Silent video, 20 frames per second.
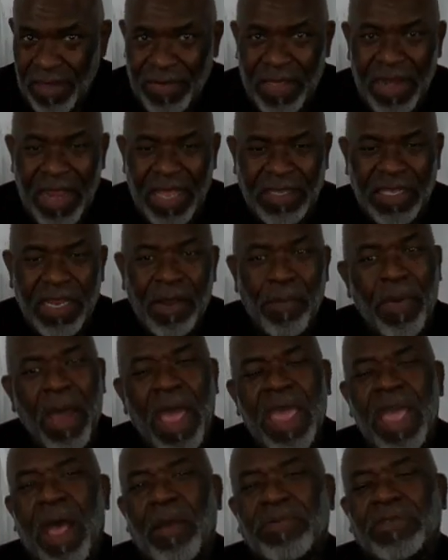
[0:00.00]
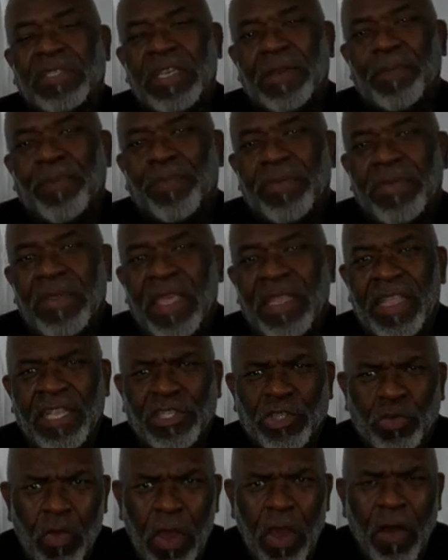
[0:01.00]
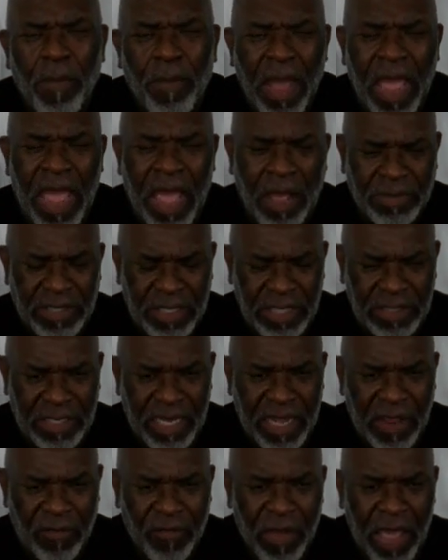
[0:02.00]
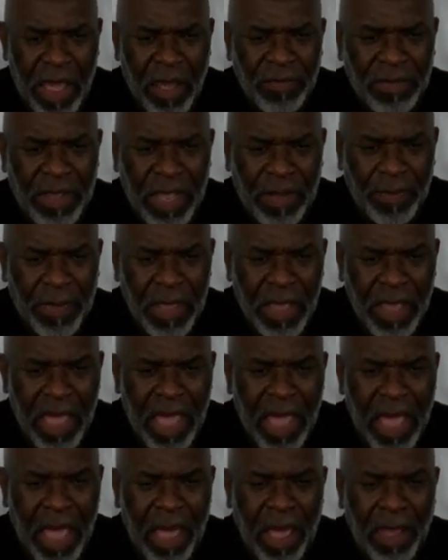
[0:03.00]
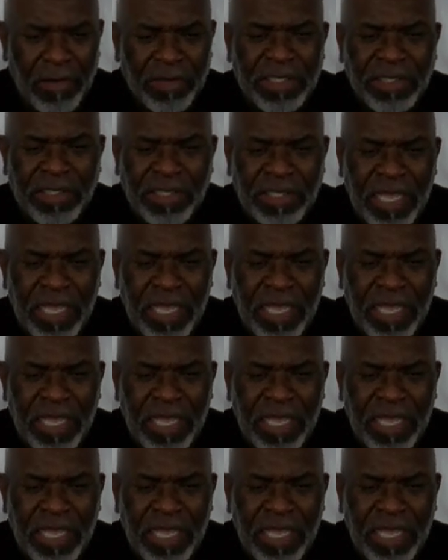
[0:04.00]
Then they did a biopsy. They did 12 biopsies and they found that uh,